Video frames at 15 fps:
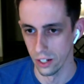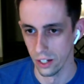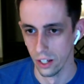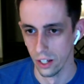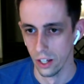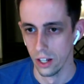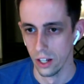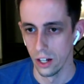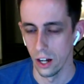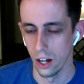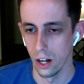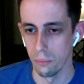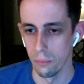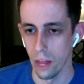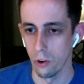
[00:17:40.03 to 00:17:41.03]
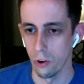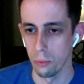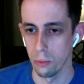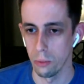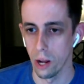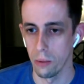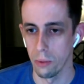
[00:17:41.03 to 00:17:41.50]
That would
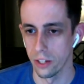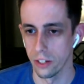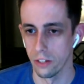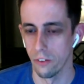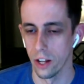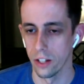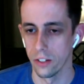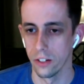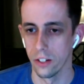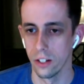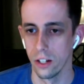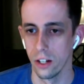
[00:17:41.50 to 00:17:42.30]
be my best advice.